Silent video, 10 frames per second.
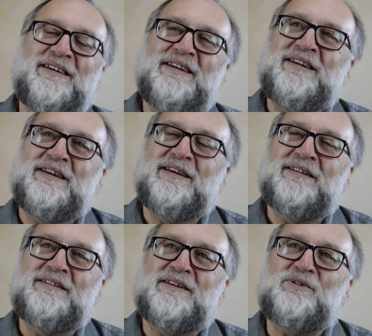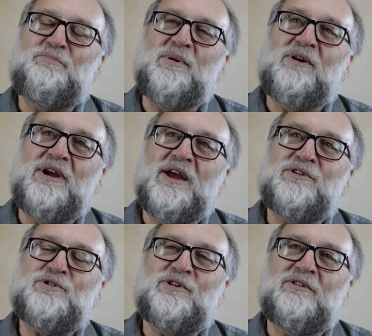And
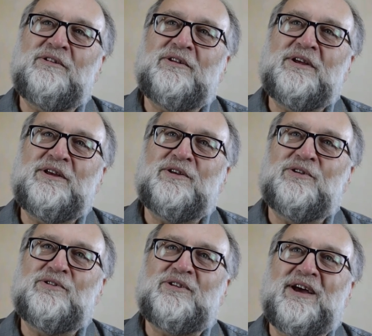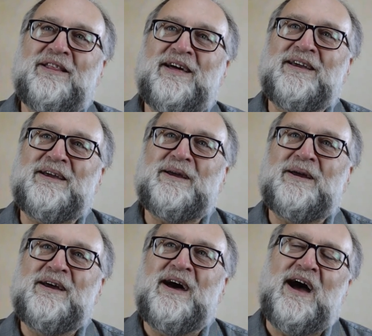experiential is, I
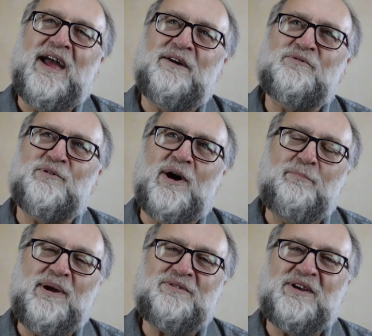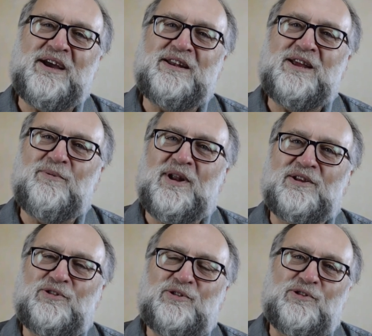have a basic idea when
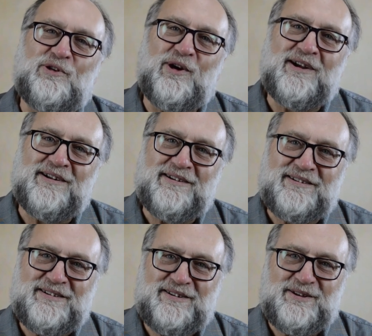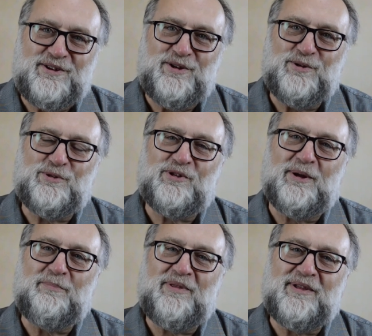I start to do
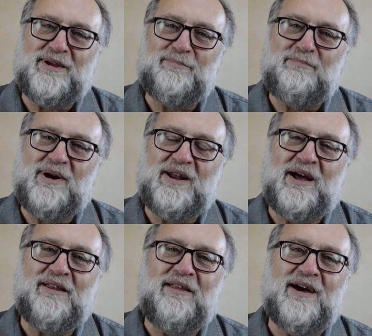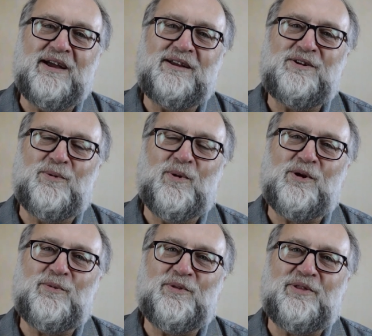something, but I like to
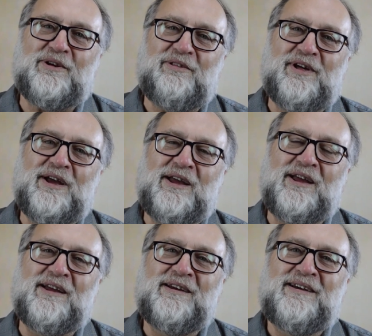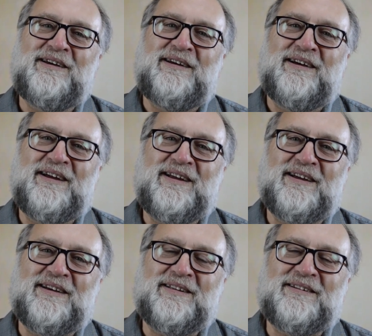work with the clay
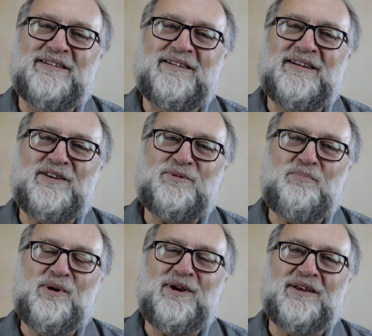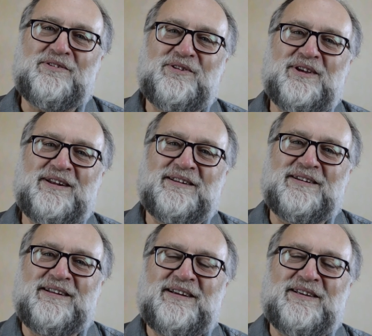and experience it,
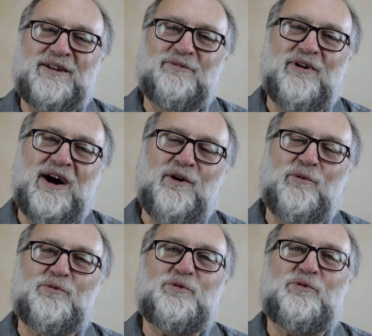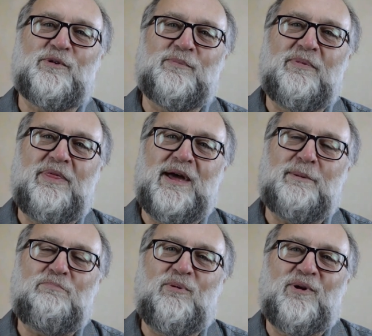and it evolves from
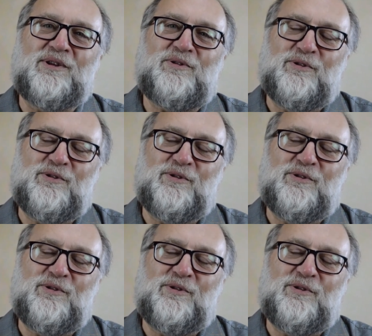that point.